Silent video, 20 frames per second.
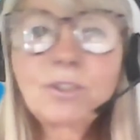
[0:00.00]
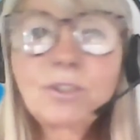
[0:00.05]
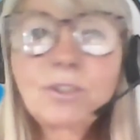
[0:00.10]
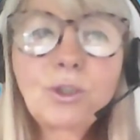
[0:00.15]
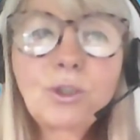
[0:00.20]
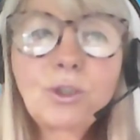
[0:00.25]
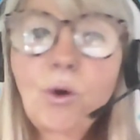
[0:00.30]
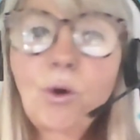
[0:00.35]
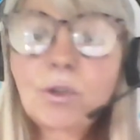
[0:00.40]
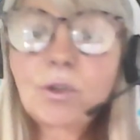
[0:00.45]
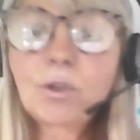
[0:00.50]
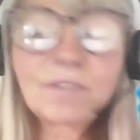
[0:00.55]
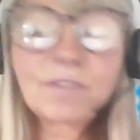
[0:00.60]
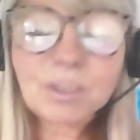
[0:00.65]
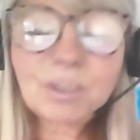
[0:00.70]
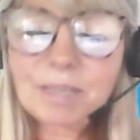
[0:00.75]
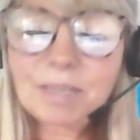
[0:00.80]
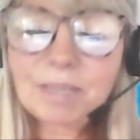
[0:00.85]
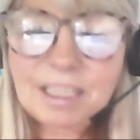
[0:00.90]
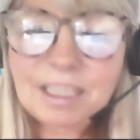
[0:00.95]
talked for
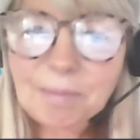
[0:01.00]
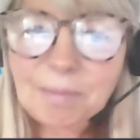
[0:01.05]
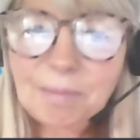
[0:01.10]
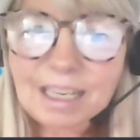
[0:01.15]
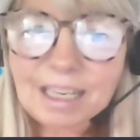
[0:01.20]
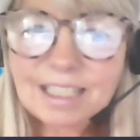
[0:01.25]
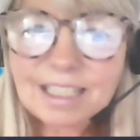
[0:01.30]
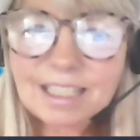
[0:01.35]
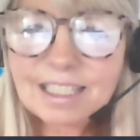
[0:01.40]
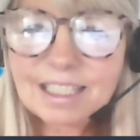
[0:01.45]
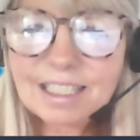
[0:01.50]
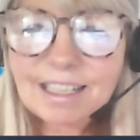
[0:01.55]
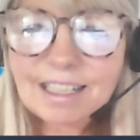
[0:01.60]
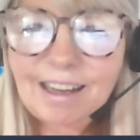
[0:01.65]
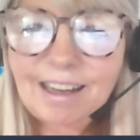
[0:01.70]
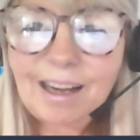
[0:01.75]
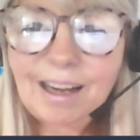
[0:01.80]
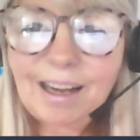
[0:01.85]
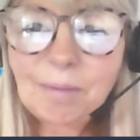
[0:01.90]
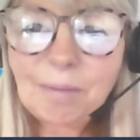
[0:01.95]
20 minutes
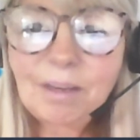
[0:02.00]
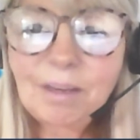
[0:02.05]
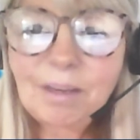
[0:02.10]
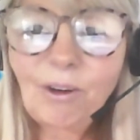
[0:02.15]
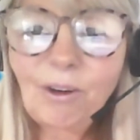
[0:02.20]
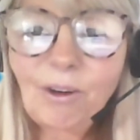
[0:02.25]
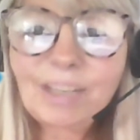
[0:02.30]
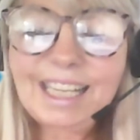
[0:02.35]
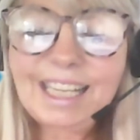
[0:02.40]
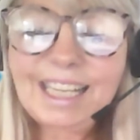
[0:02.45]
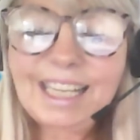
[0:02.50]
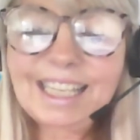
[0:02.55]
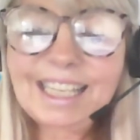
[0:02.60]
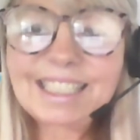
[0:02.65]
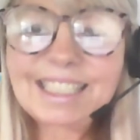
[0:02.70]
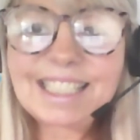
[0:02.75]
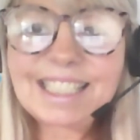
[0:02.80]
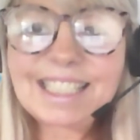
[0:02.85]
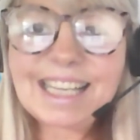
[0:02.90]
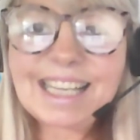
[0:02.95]
on here
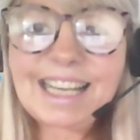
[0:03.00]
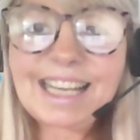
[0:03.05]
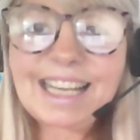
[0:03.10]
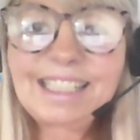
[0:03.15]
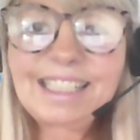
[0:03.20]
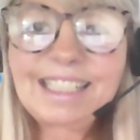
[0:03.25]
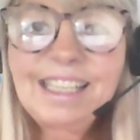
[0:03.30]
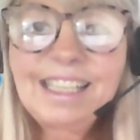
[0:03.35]
today.